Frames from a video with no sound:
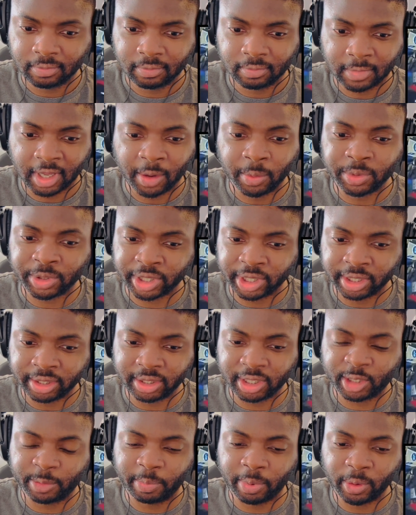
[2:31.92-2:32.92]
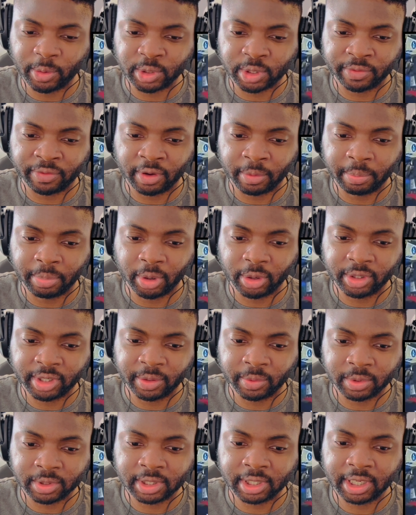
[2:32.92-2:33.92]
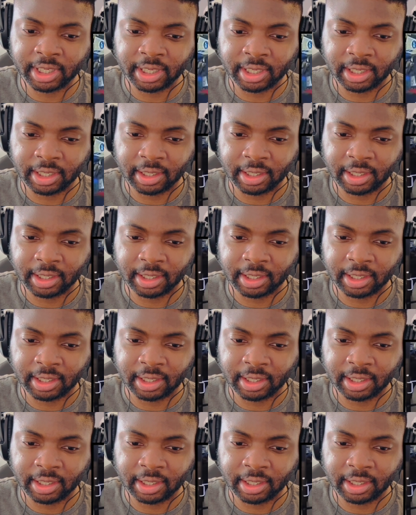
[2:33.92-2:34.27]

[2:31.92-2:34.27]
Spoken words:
He was gonna dispose of her body, wasn't he?